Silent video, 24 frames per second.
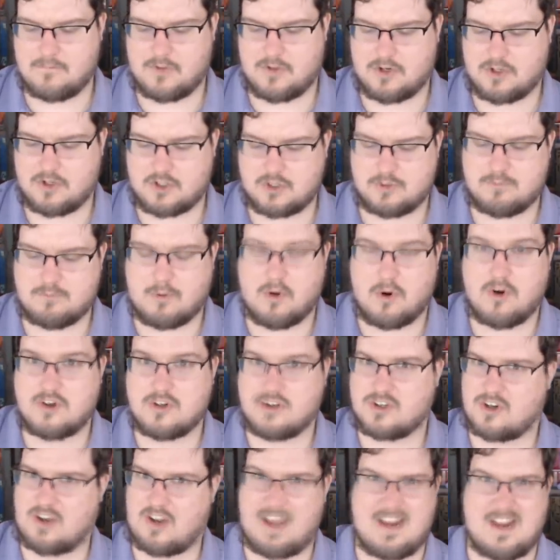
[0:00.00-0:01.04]

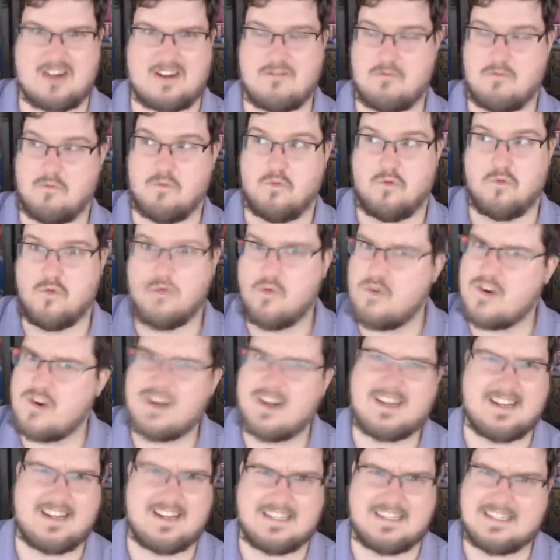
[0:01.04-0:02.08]
spores are like
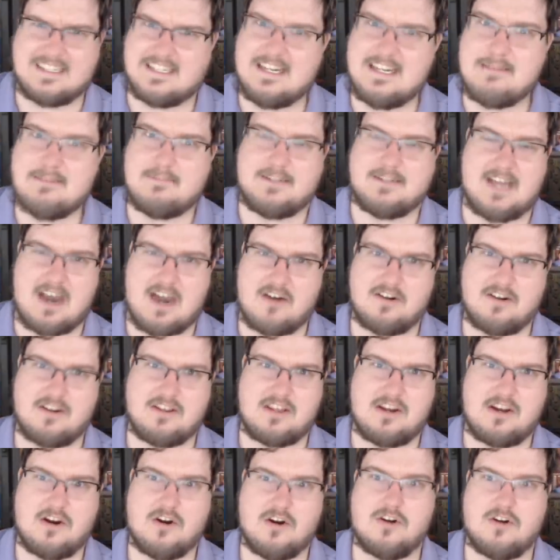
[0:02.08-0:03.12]
really deep down in
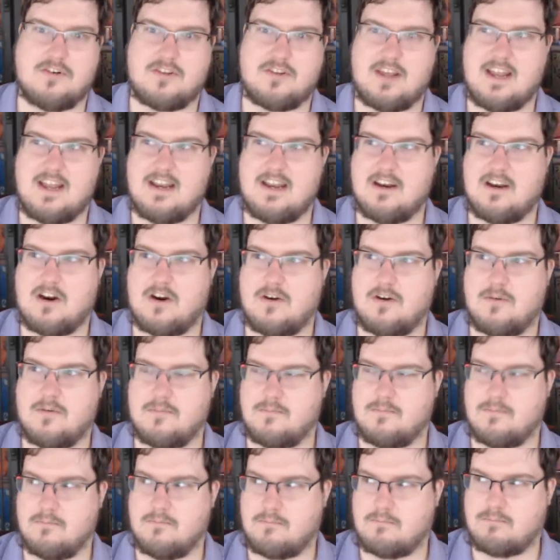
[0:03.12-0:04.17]
the earth, and
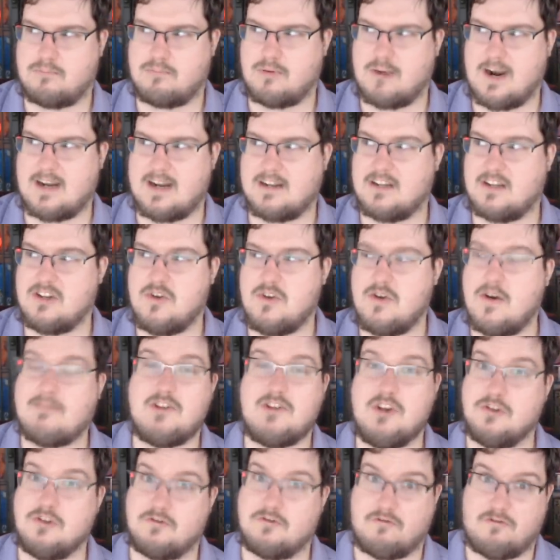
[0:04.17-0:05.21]
and you have
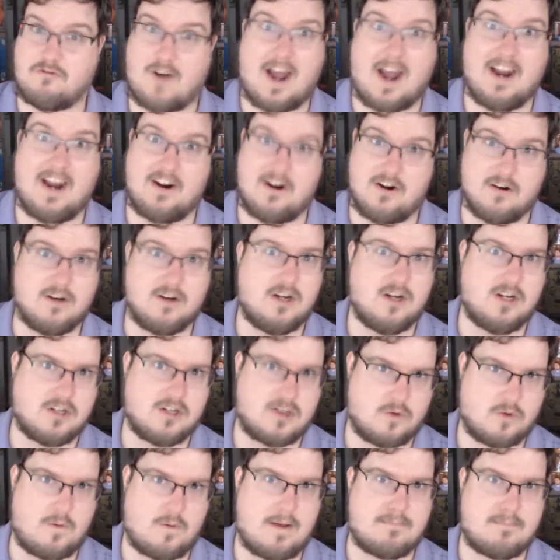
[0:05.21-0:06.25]
to use fire
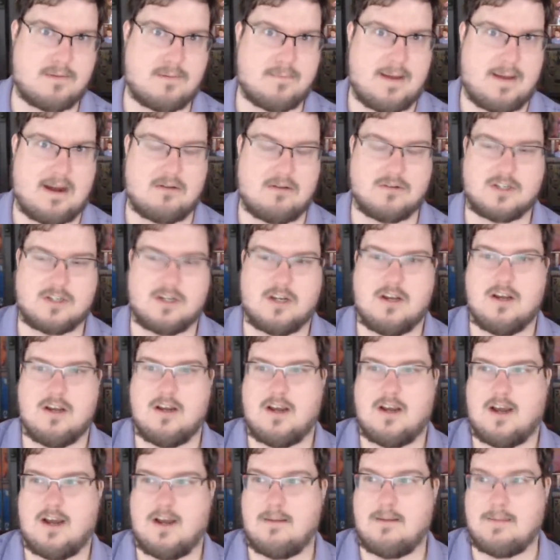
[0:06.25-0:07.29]
to wipe them out.
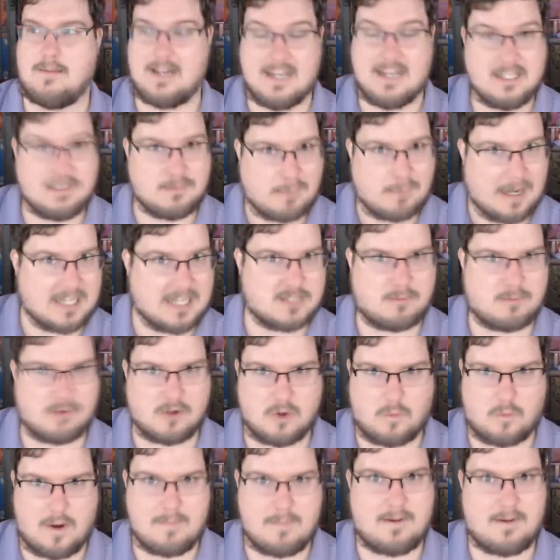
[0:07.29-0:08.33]
It is possible to
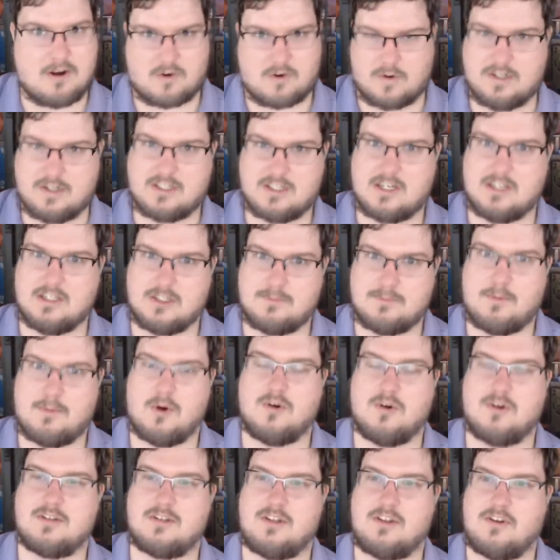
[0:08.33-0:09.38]
wipe out Greenskin
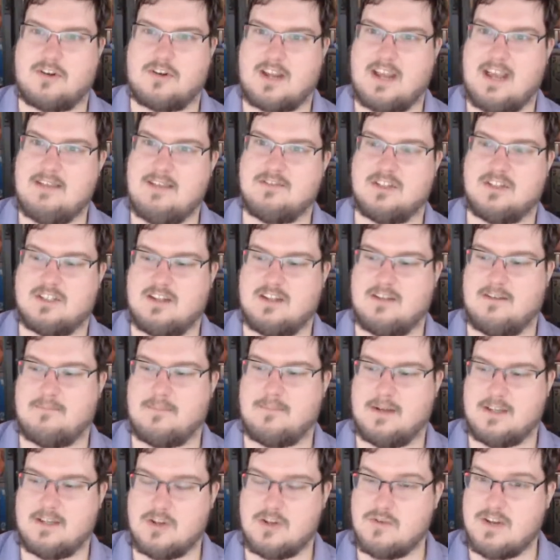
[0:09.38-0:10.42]
spores in their caves and stuff,
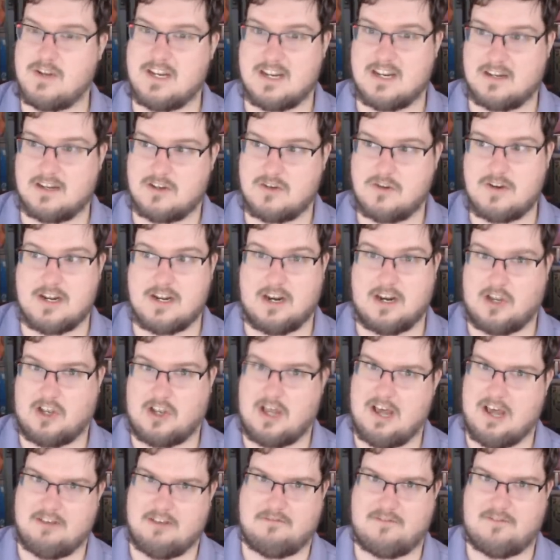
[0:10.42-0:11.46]
but you need a
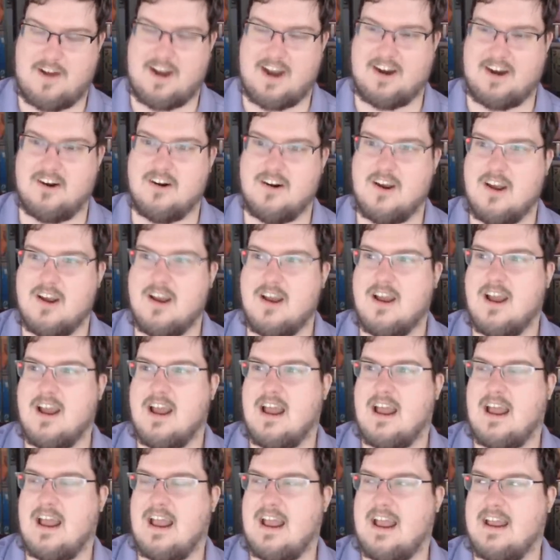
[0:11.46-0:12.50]
lot of fire.
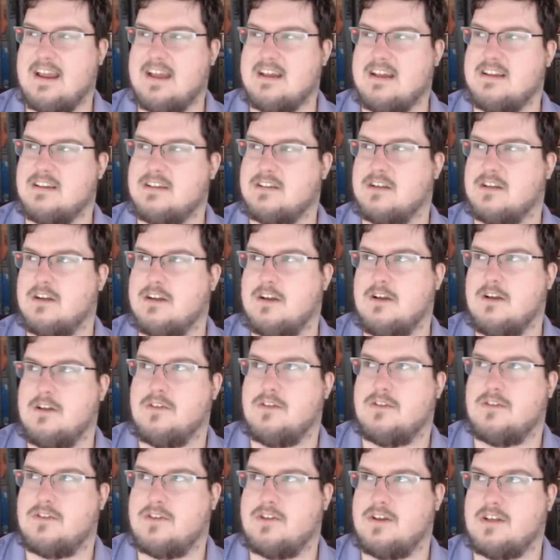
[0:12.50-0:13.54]
And
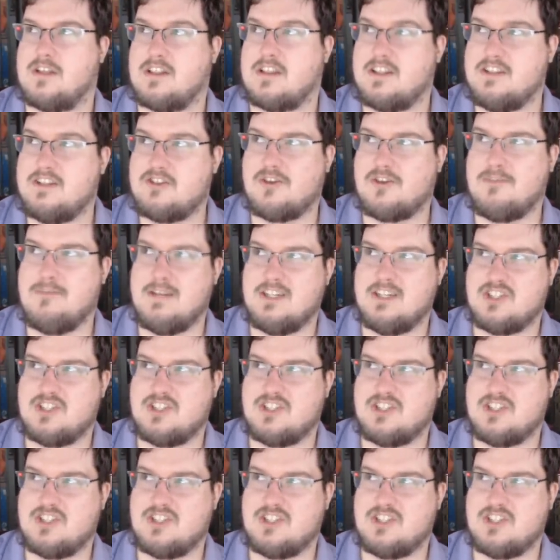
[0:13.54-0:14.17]
the Lizardmen